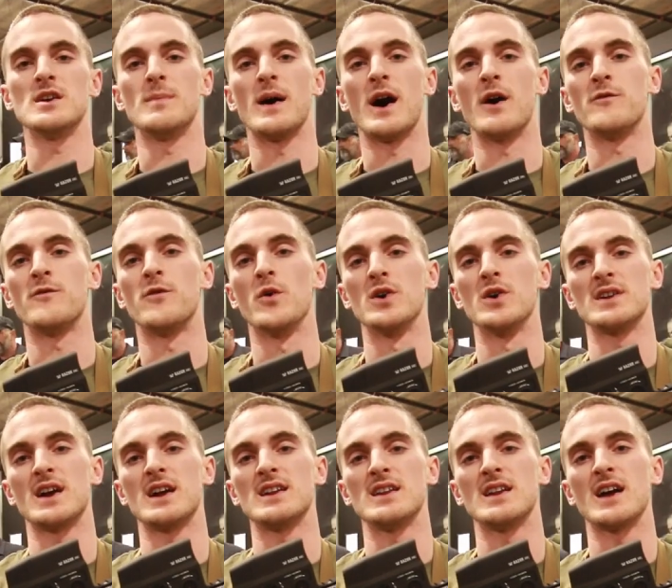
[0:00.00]
be about four
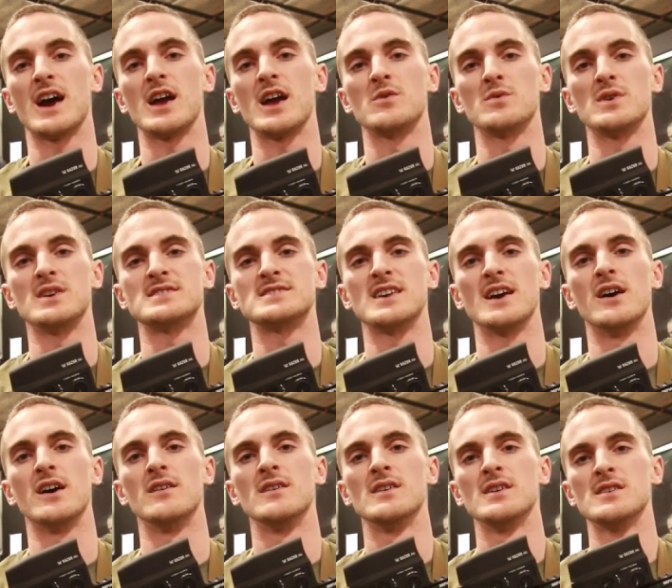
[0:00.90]
ninety-nine
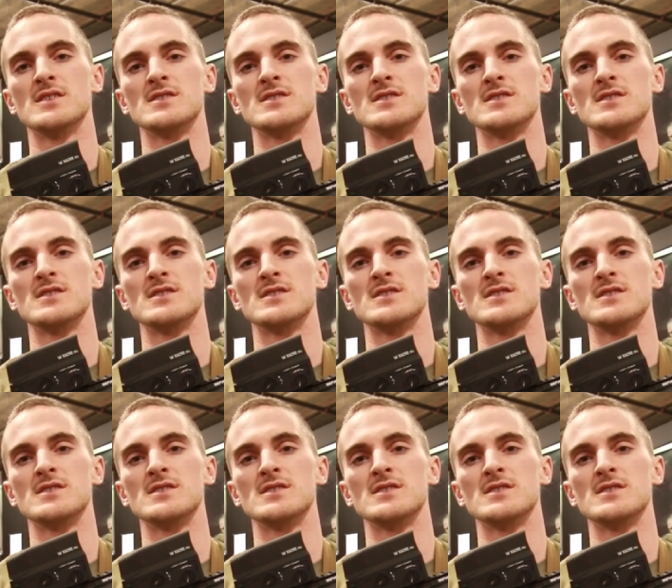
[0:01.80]
retail.